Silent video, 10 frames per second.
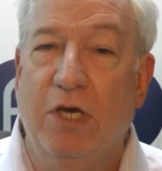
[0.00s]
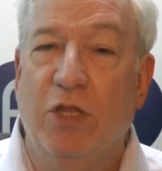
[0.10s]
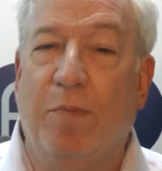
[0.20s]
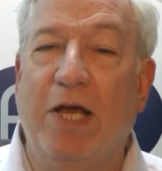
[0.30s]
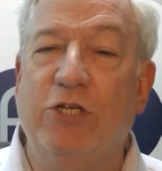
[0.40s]

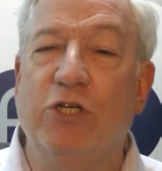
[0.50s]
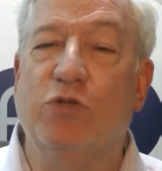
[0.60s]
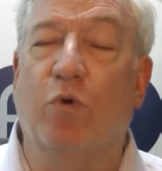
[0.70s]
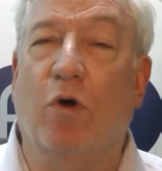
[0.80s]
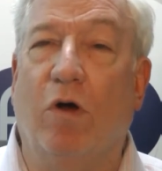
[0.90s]
The
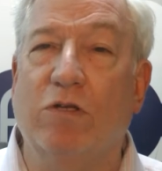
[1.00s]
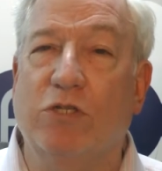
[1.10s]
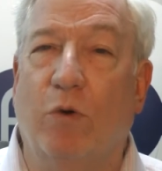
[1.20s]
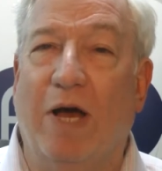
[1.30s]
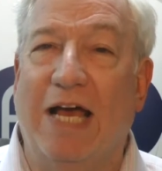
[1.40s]
patients were
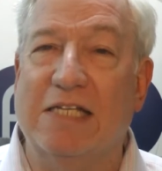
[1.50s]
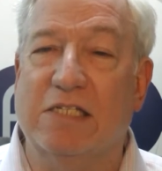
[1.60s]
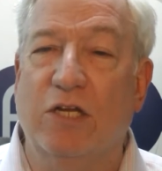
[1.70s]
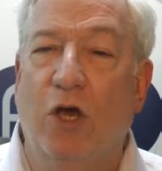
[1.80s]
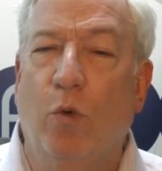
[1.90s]
also
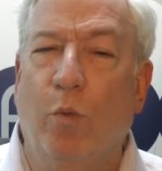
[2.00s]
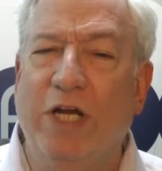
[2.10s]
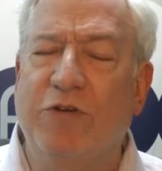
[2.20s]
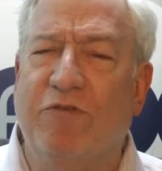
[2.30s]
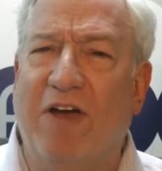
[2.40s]
asked
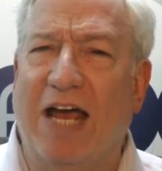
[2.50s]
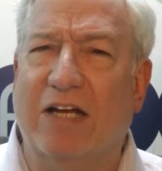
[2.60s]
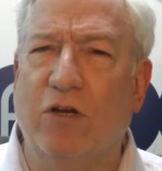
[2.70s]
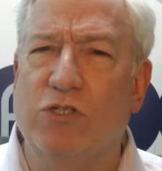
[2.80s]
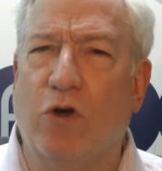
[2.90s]
which
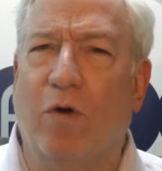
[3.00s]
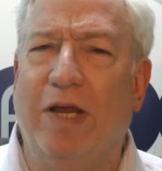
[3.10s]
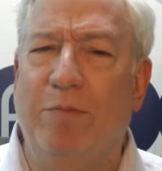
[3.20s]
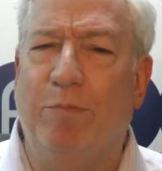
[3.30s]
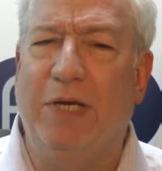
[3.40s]
factors are
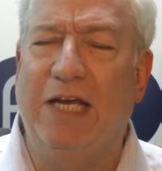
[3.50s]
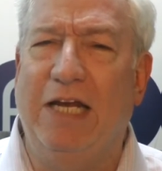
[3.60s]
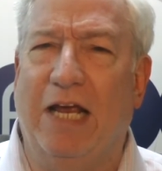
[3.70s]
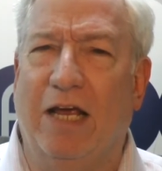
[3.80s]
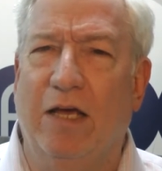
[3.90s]

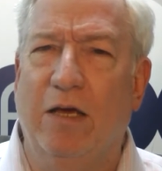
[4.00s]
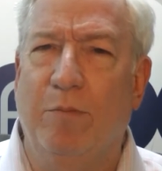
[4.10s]
impeding